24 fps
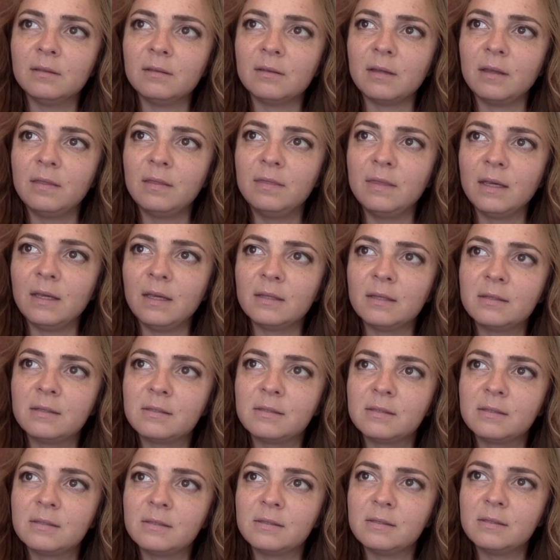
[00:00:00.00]
I think
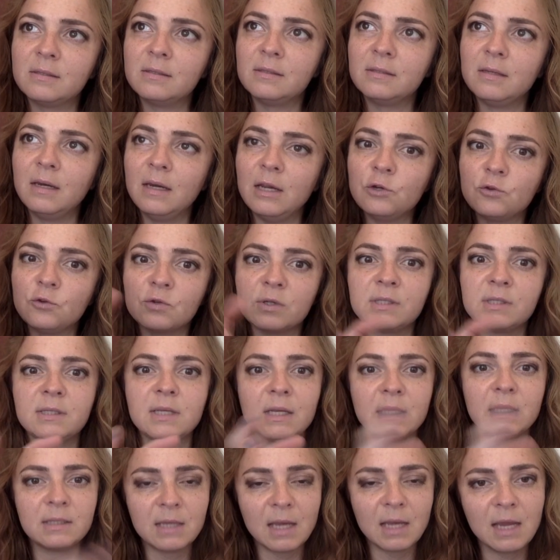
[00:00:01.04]
it's an
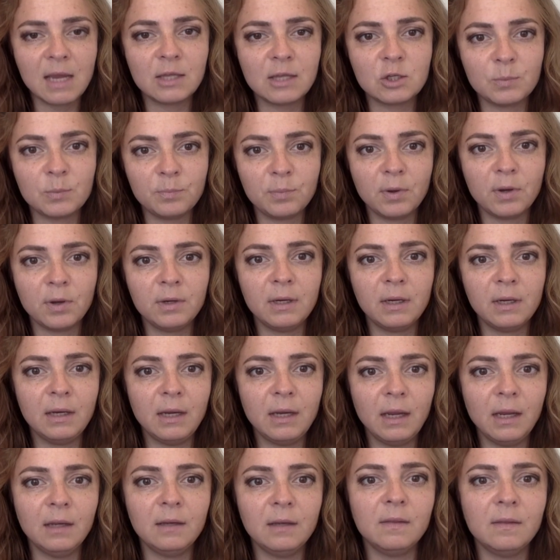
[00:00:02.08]
interesting take to put it
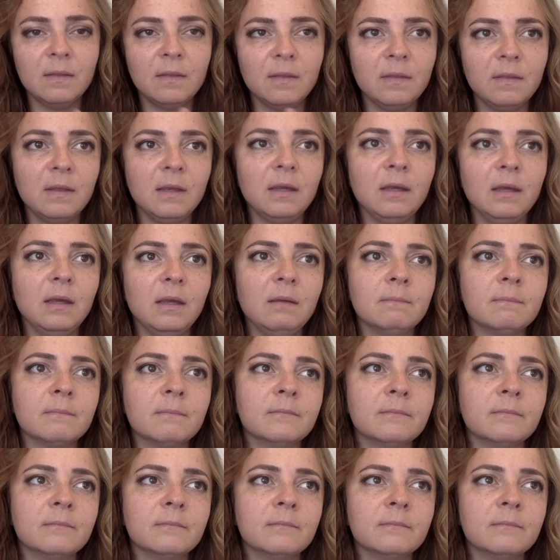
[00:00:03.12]
in the